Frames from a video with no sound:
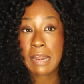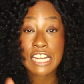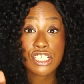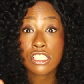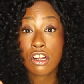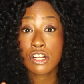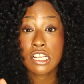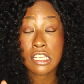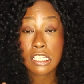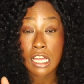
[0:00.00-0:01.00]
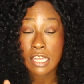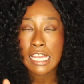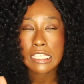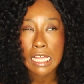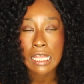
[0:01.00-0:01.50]
And I just started,
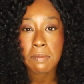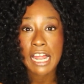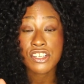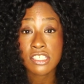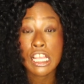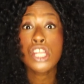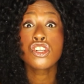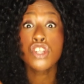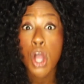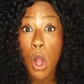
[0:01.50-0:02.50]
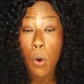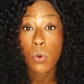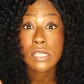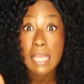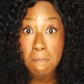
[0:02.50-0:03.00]
not yelling, but I just said,
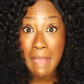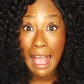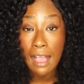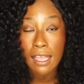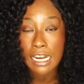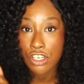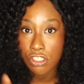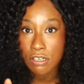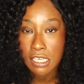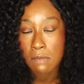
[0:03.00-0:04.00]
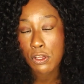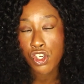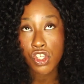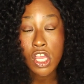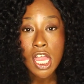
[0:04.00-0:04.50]
no, get back. And I just started taking
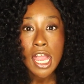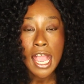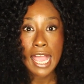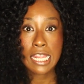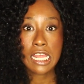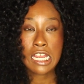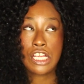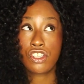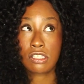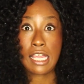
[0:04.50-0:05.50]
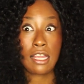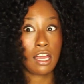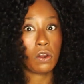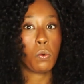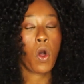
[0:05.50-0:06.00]
pictures. And then he just like
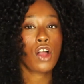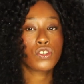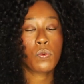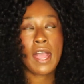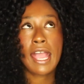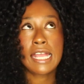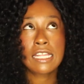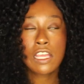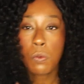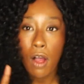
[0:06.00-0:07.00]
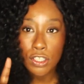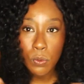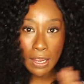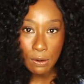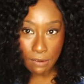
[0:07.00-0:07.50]
kind of walked away, and then he walked
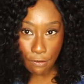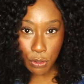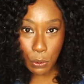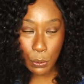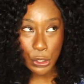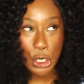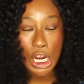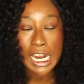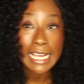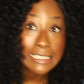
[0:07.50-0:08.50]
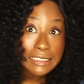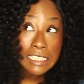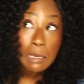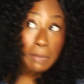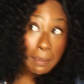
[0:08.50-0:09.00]
away around the corner, and I could
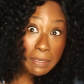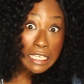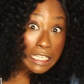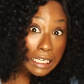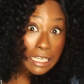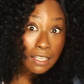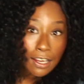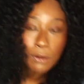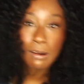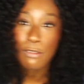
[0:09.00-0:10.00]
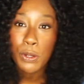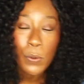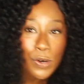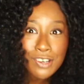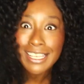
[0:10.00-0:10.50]
see him like peeking like around the
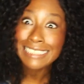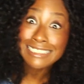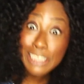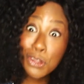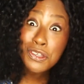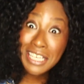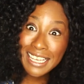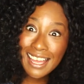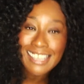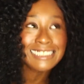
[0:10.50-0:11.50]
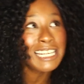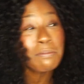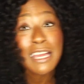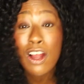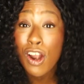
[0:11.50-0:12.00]
corner, like still looking at us. And
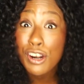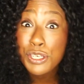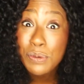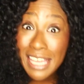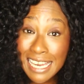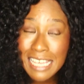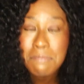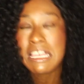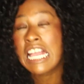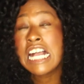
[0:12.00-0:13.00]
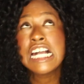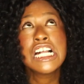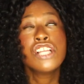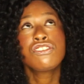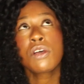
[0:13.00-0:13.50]
I'm like, are you kidding me?
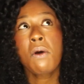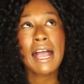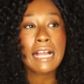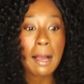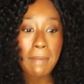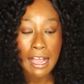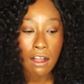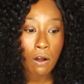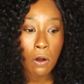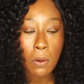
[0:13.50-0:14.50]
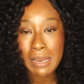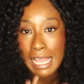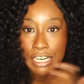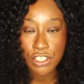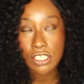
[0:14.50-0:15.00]
So I got back home, and
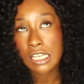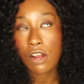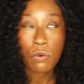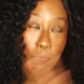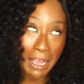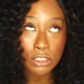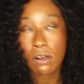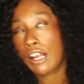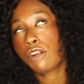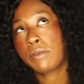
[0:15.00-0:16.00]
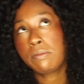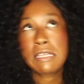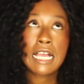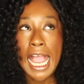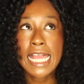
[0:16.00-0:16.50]
I actually, or back to our
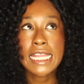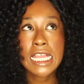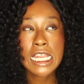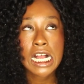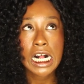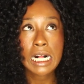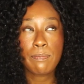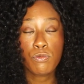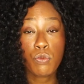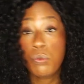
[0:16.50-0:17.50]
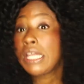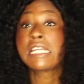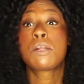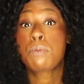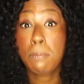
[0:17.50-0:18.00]
Airbnb, and then we
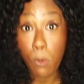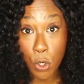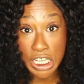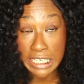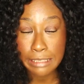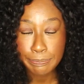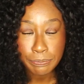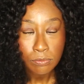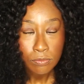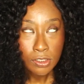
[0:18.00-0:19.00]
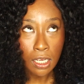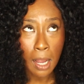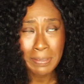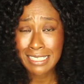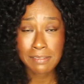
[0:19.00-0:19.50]
ended up reporting it
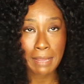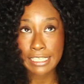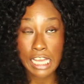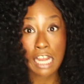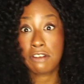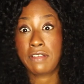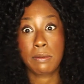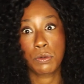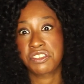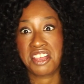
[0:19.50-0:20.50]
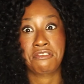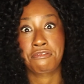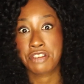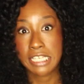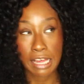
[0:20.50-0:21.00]
because my entire family was like
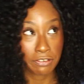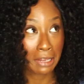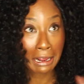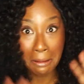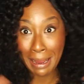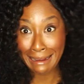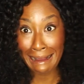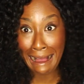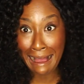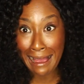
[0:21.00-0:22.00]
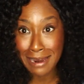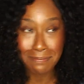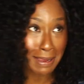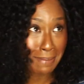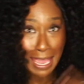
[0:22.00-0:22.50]
freaked out. They're like, oh
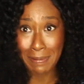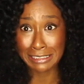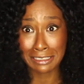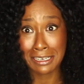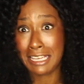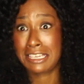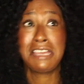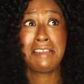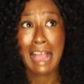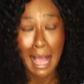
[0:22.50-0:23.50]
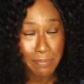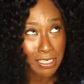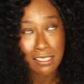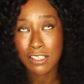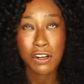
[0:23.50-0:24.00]
my God, my baby's gonna get
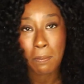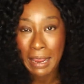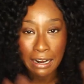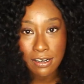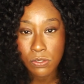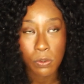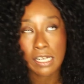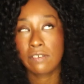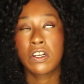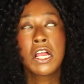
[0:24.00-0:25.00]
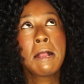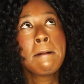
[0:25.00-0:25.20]
kidnapped in, you know, Paris, whatever.